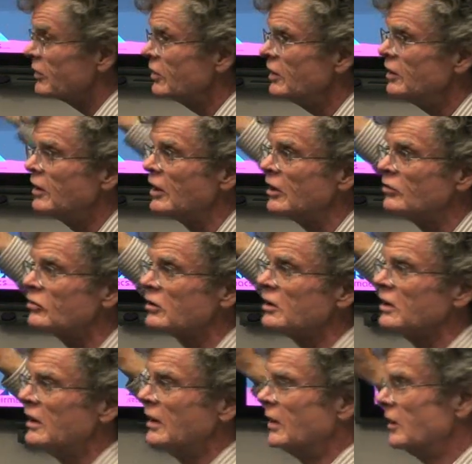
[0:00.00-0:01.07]
a
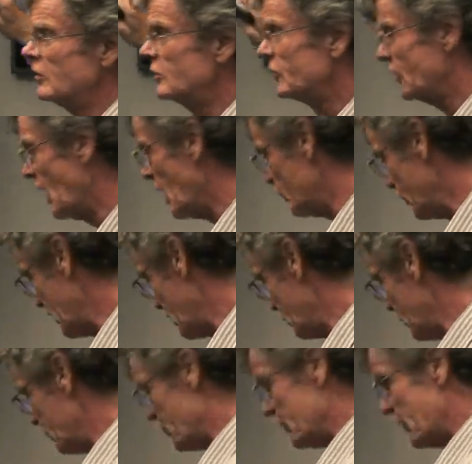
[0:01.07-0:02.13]
teenager, you start being a bit